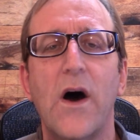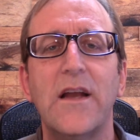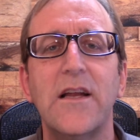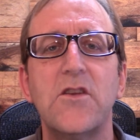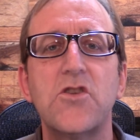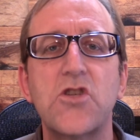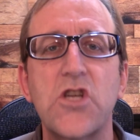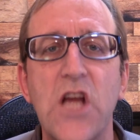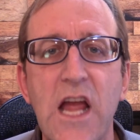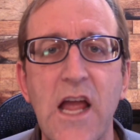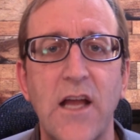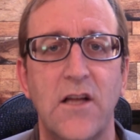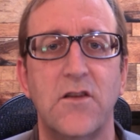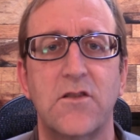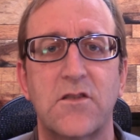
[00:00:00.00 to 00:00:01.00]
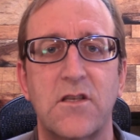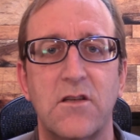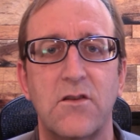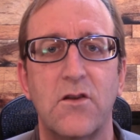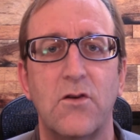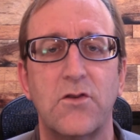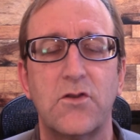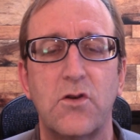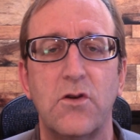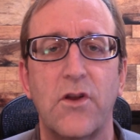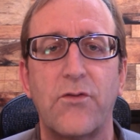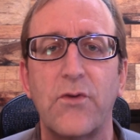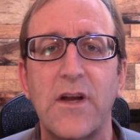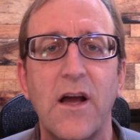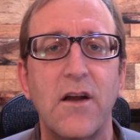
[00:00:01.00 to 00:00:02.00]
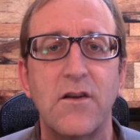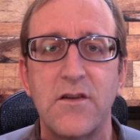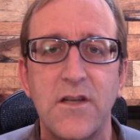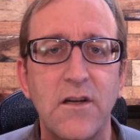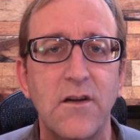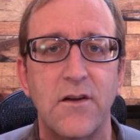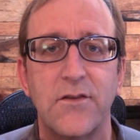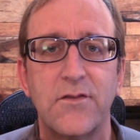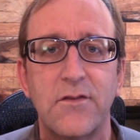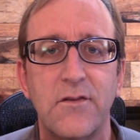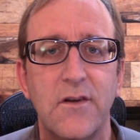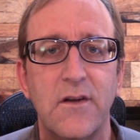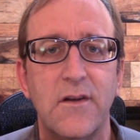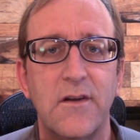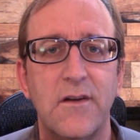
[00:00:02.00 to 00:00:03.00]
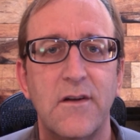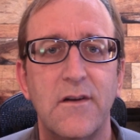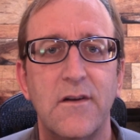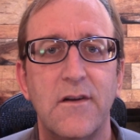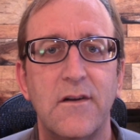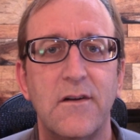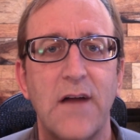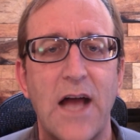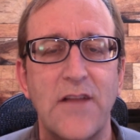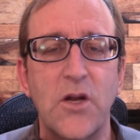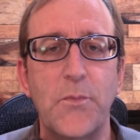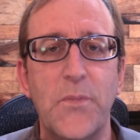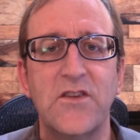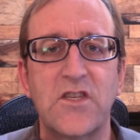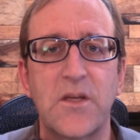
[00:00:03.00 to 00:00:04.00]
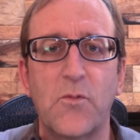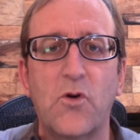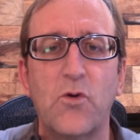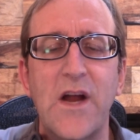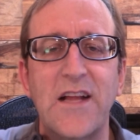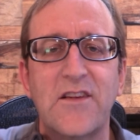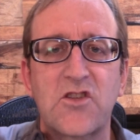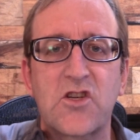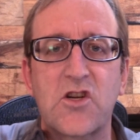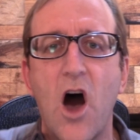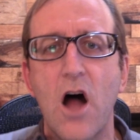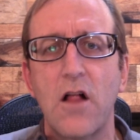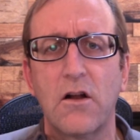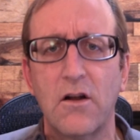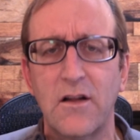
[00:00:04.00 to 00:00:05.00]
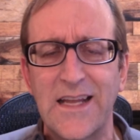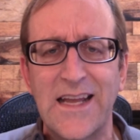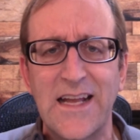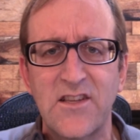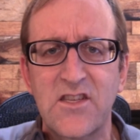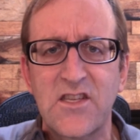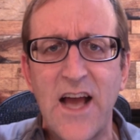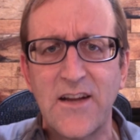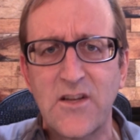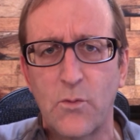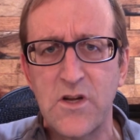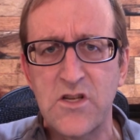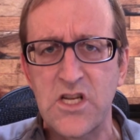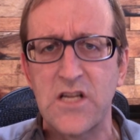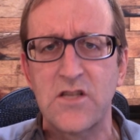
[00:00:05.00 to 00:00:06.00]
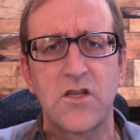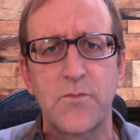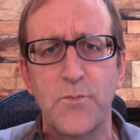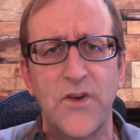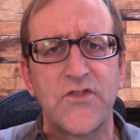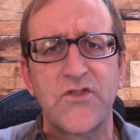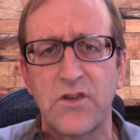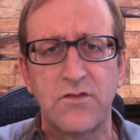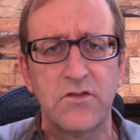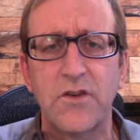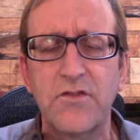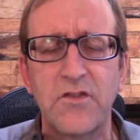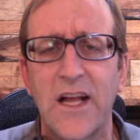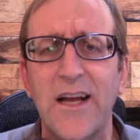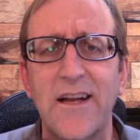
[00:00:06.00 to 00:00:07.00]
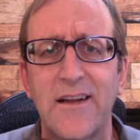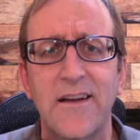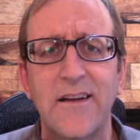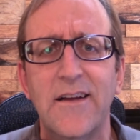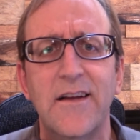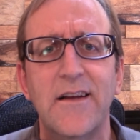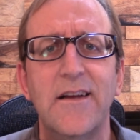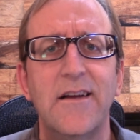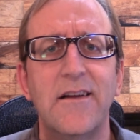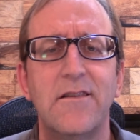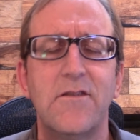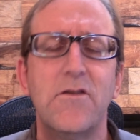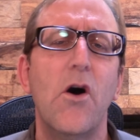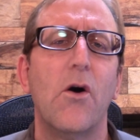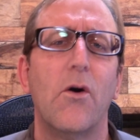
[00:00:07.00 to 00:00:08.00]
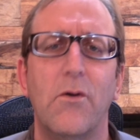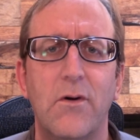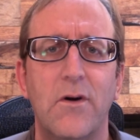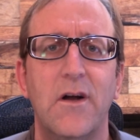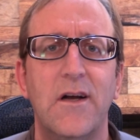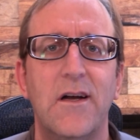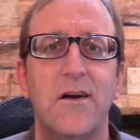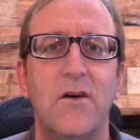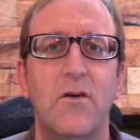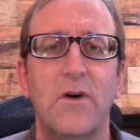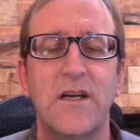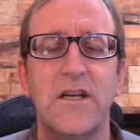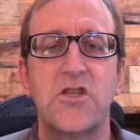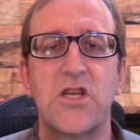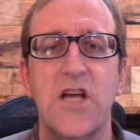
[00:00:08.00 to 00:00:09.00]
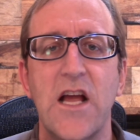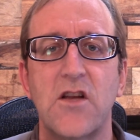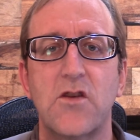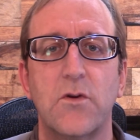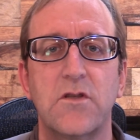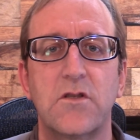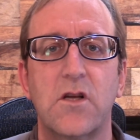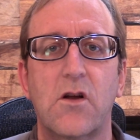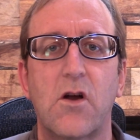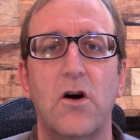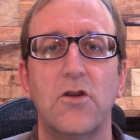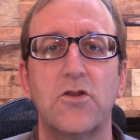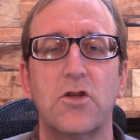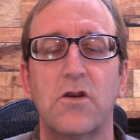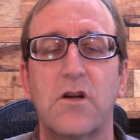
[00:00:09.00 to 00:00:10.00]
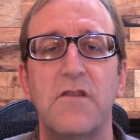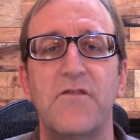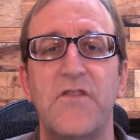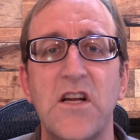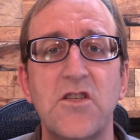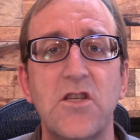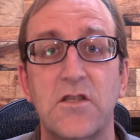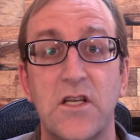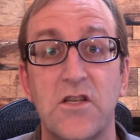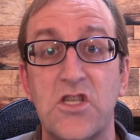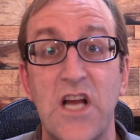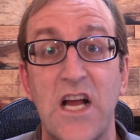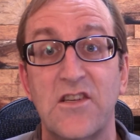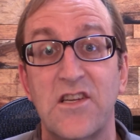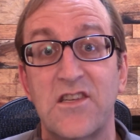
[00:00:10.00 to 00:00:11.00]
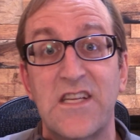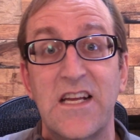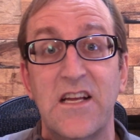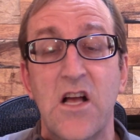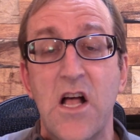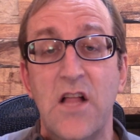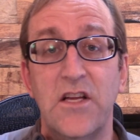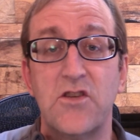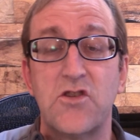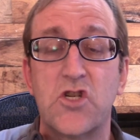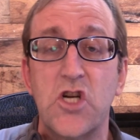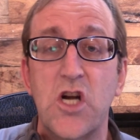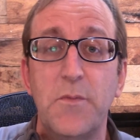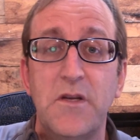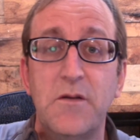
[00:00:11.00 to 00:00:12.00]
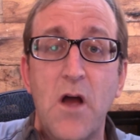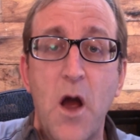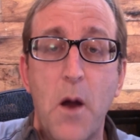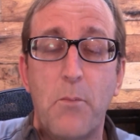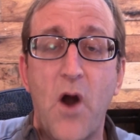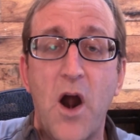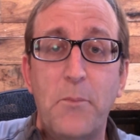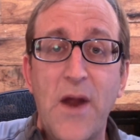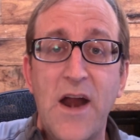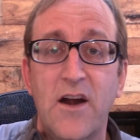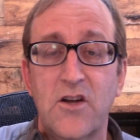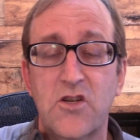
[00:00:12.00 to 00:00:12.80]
had changed in those two to three hundred years? Had there been some great scholarly insight to what Jesus must have looked like? No. What had changed was the cultural conventions had changed. You see, these German barbaric